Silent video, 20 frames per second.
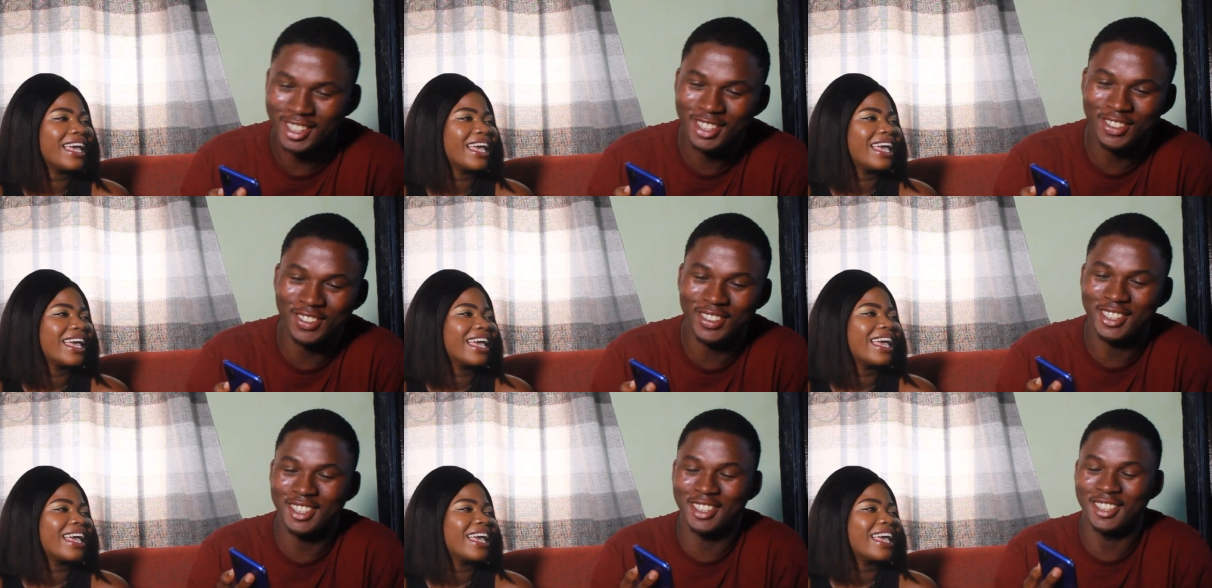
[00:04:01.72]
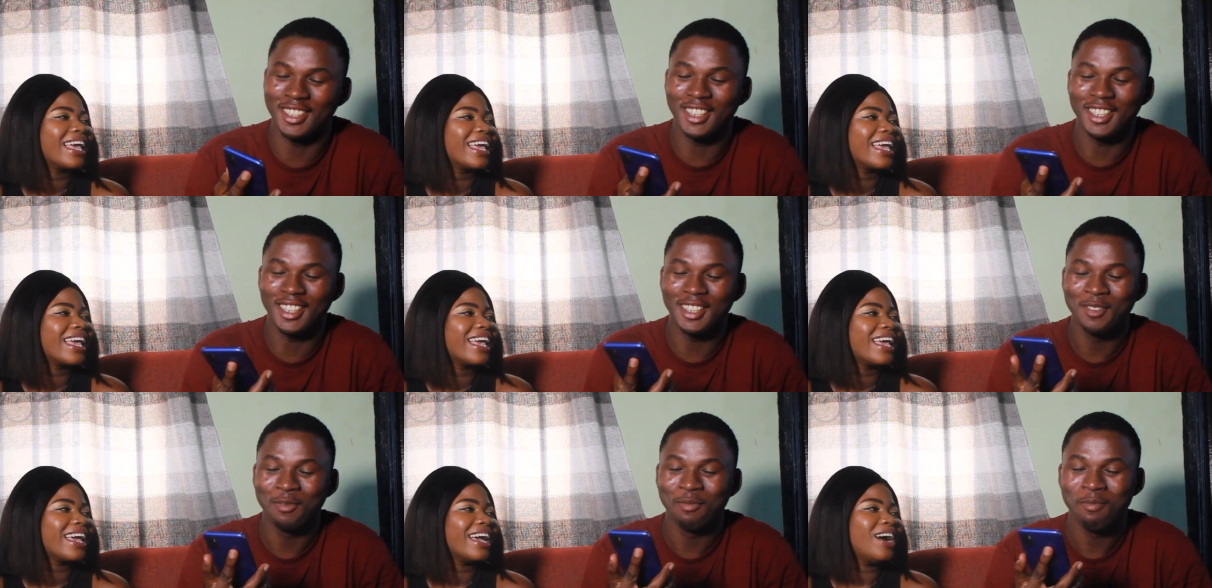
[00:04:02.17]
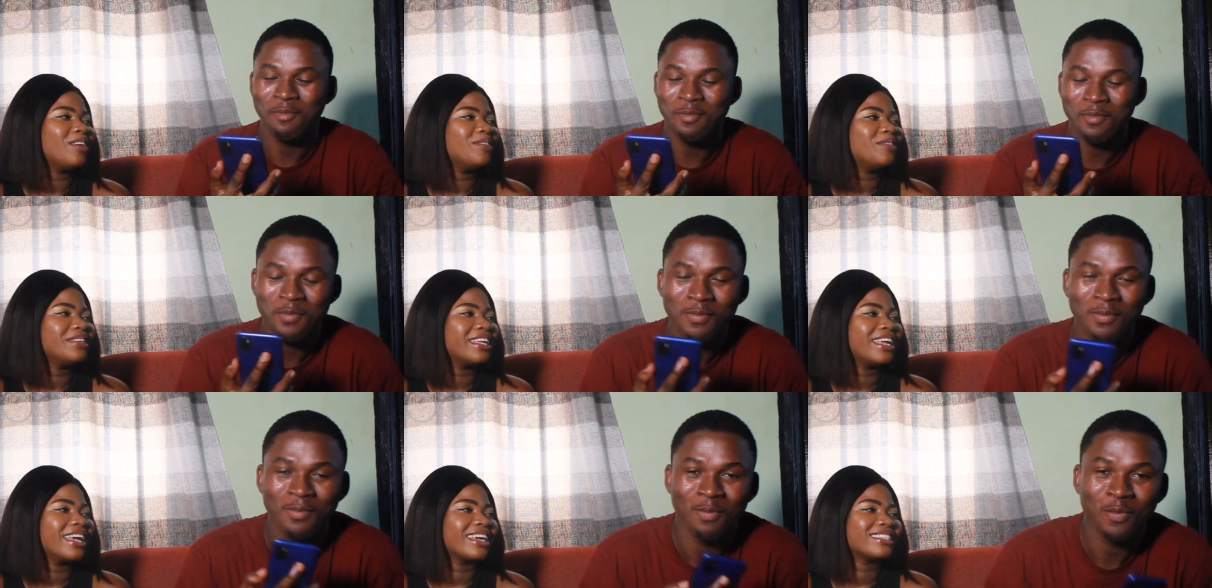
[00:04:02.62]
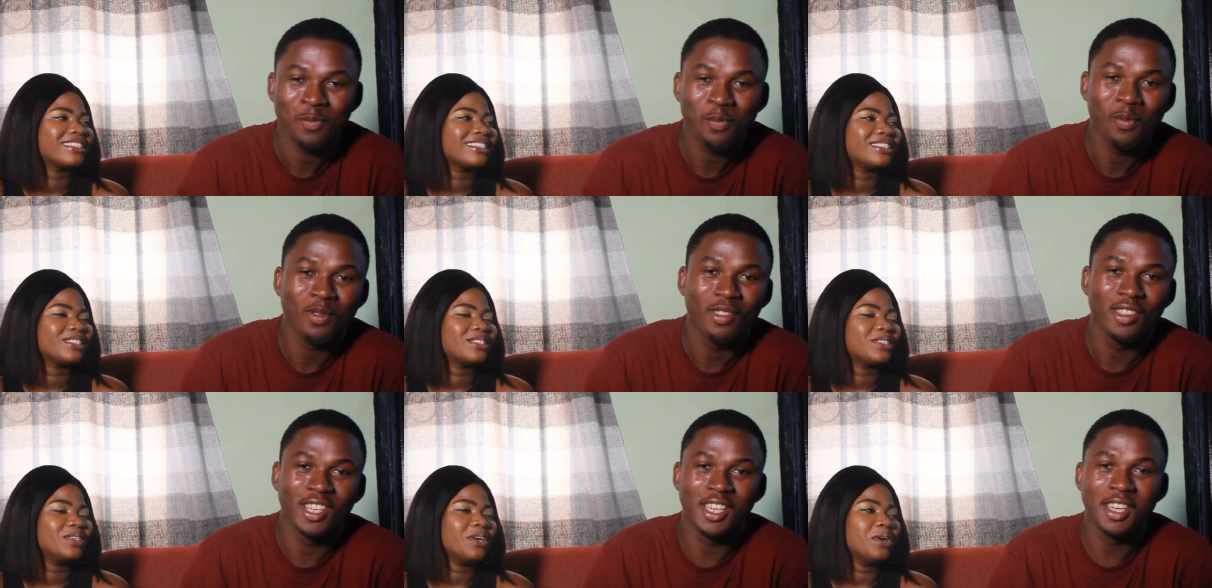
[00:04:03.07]
Speaker 1: this question, eh? How many
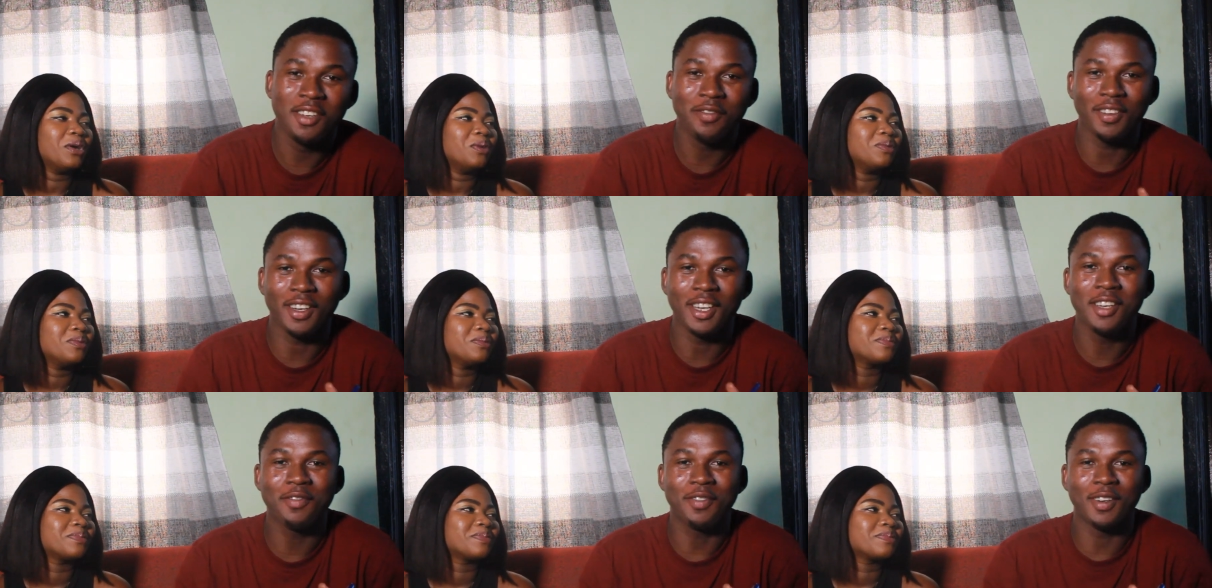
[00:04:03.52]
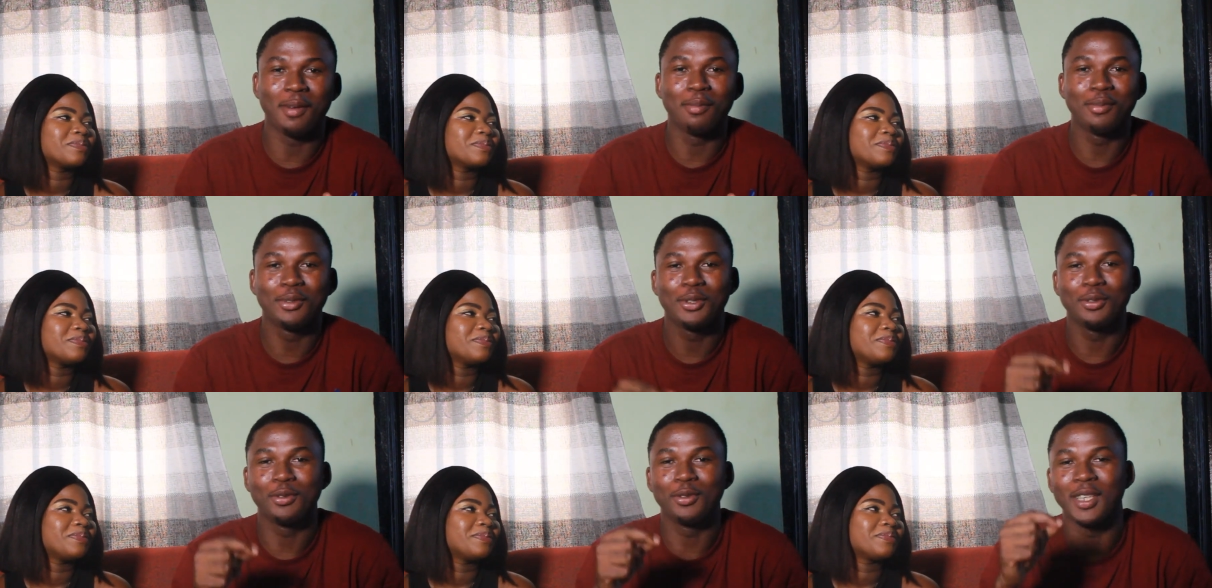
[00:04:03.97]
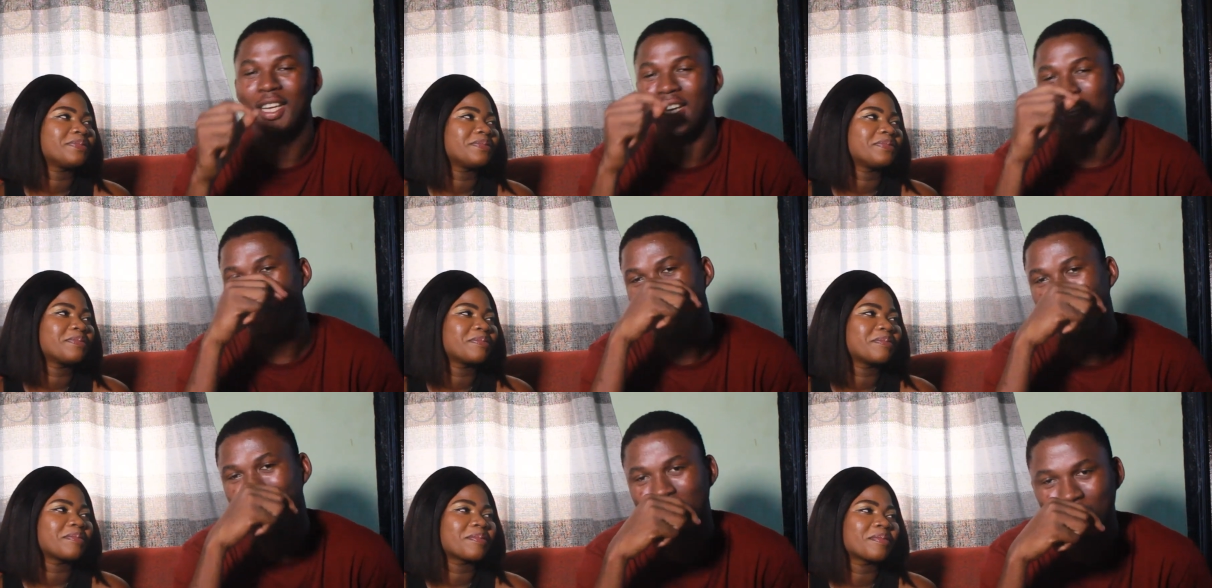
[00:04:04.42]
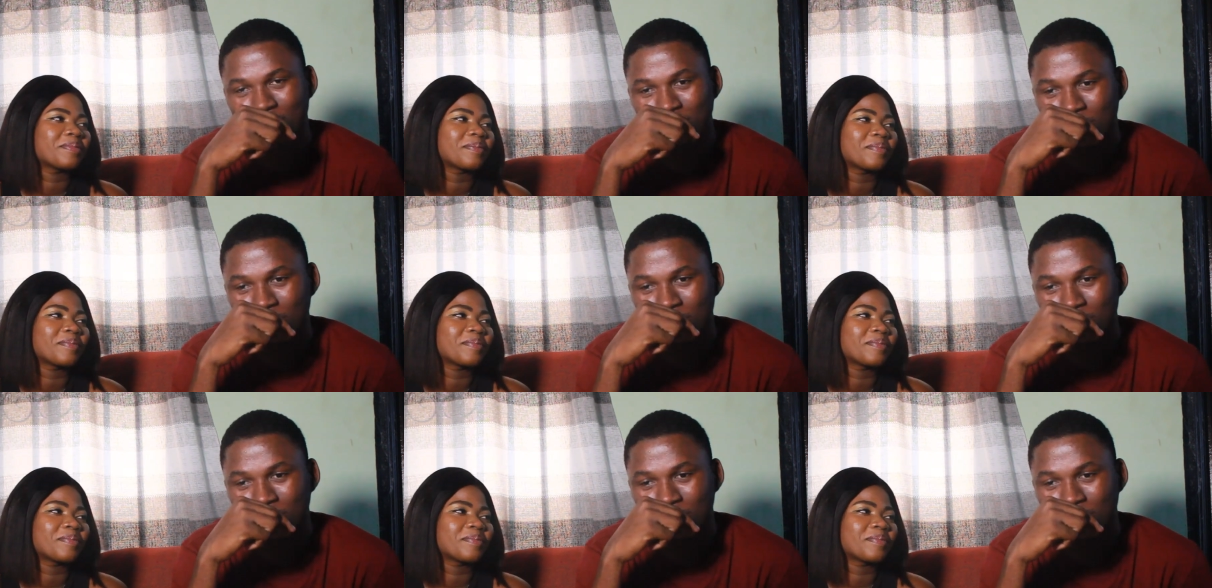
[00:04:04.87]
exes do you have? If, if I'm to, like,